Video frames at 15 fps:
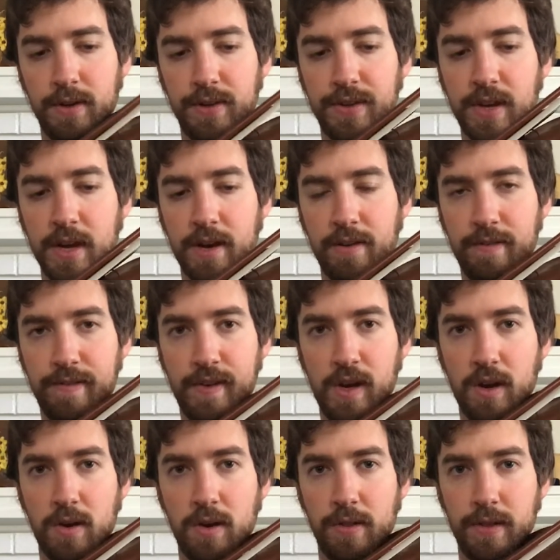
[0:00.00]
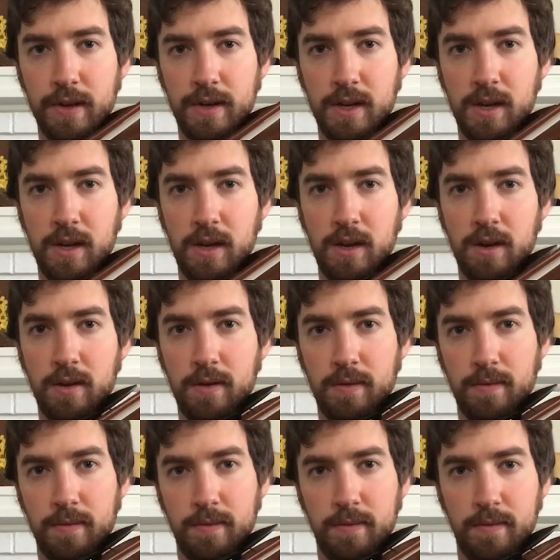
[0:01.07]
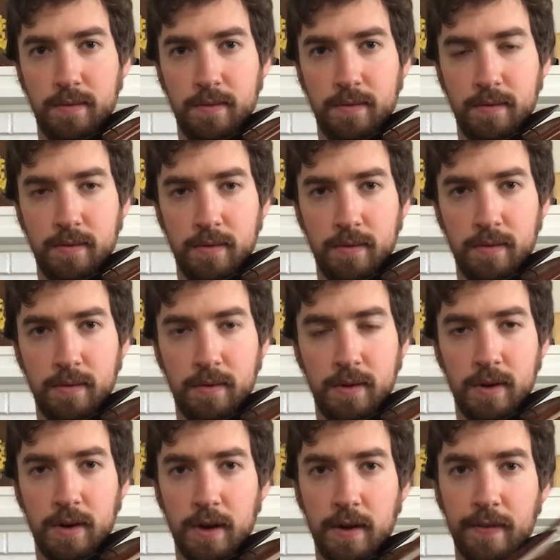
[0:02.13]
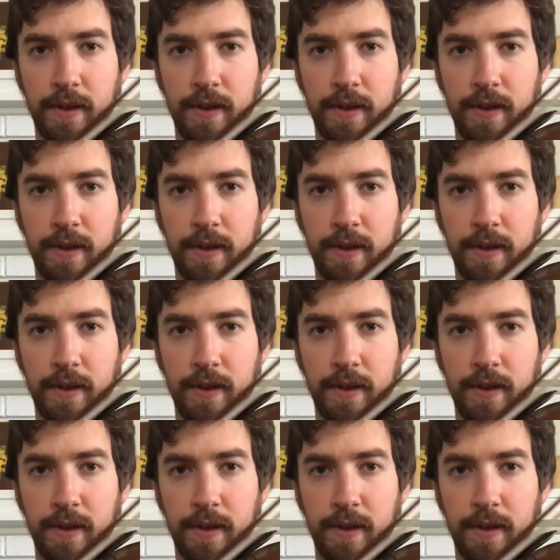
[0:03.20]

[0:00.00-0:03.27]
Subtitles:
second finger on the D, and